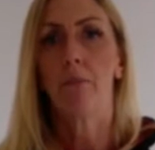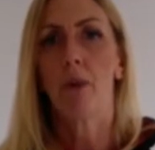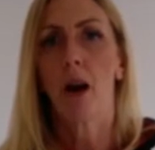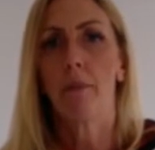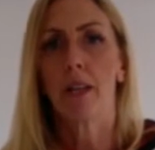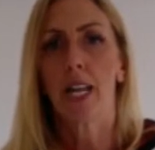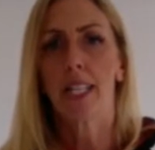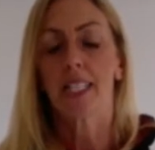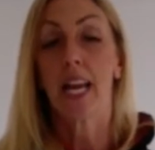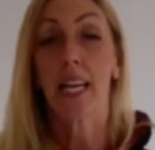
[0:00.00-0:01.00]
it might be,
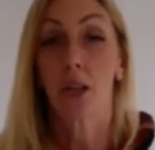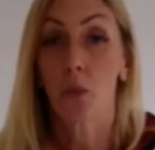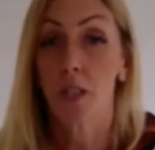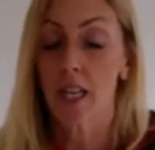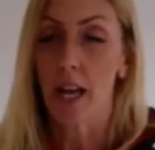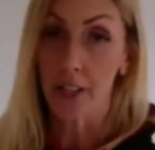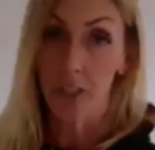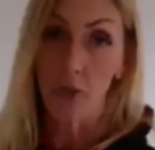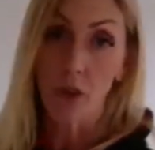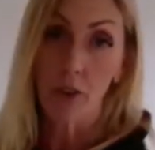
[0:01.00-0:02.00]
let's say it was, and I
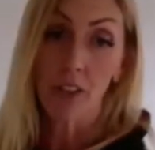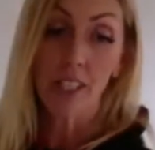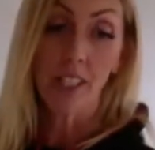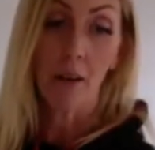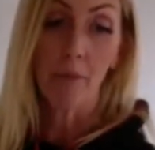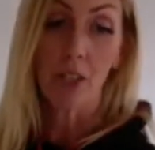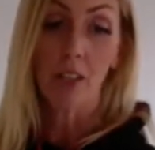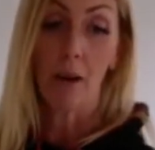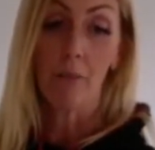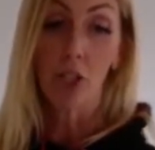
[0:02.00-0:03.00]
don't know this,
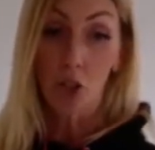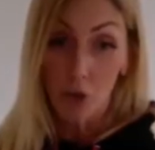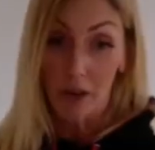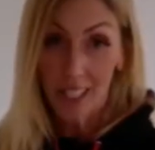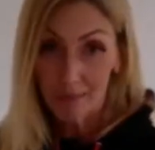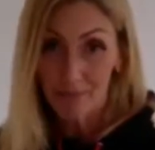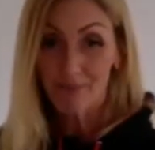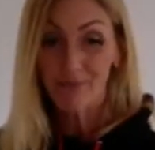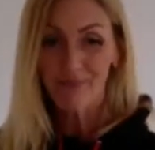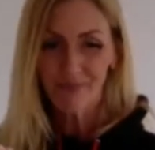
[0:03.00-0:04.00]
I'm assuming,
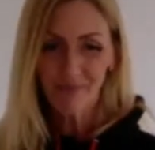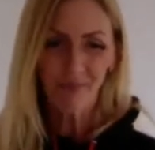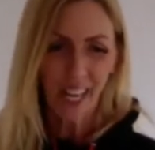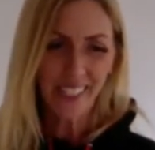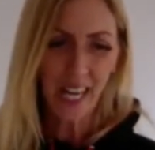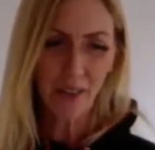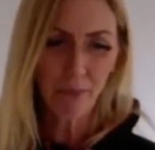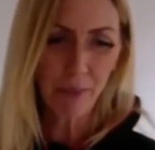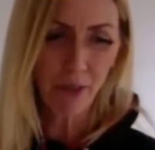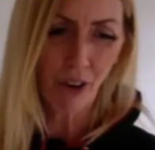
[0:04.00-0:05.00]
again,
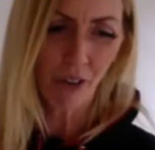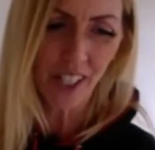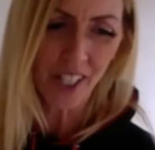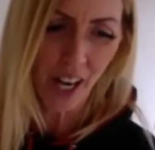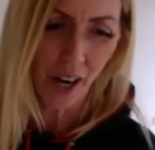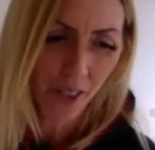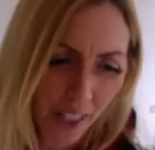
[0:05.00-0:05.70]
maybe wrongly so,